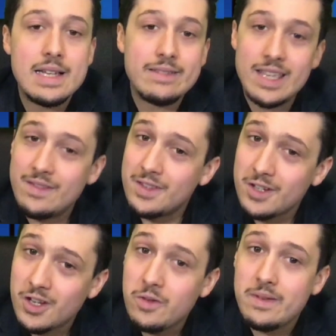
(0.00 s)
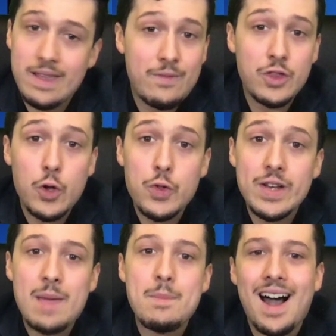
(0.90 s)
even though the
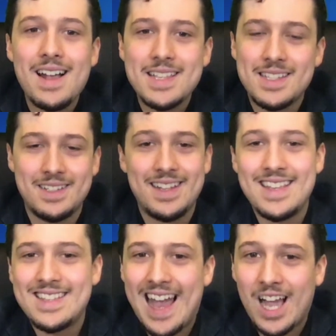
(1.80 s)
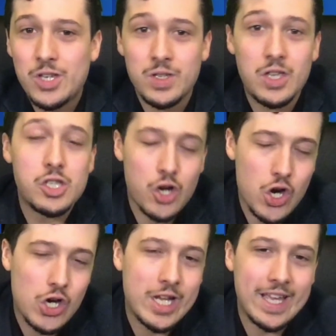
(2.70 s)
name Osan is actually
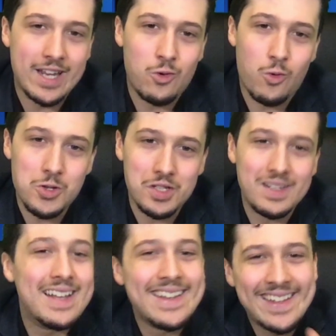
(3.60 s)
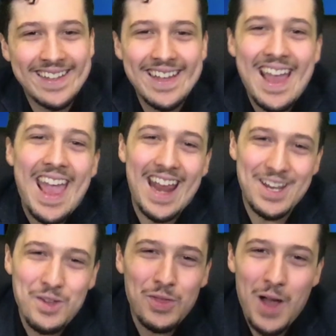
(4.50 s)
Turkic in origin. And
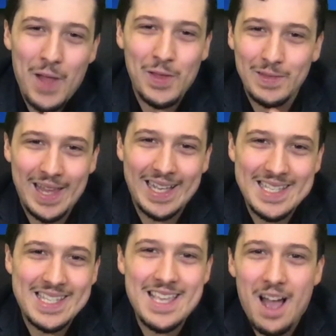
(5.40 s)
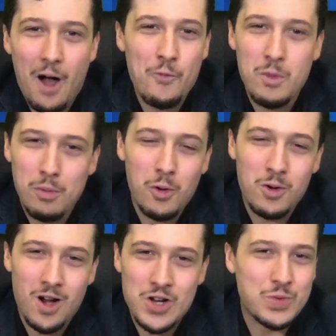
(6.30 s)
you thought the legacy of the
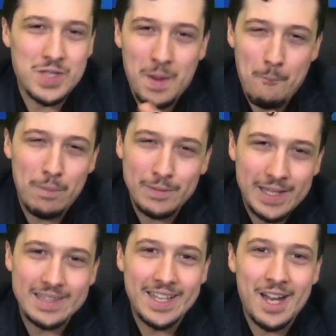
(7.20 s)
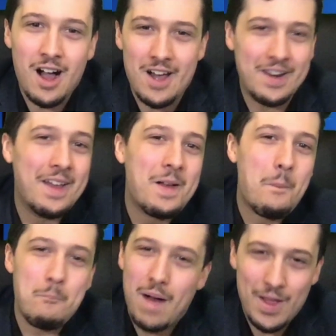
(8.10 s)
Bulgars was completely gone
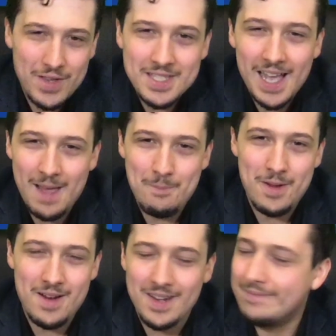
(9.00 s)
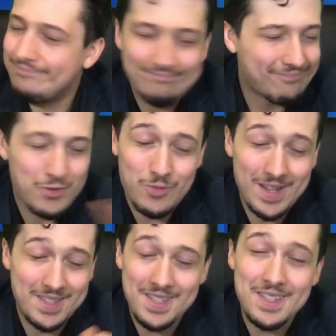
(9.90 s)
by this time period.
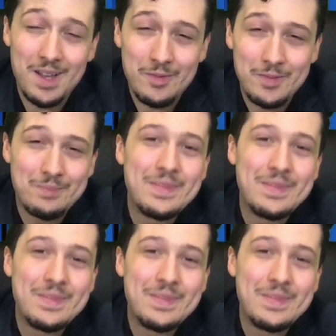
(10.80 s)
Crazy stuff.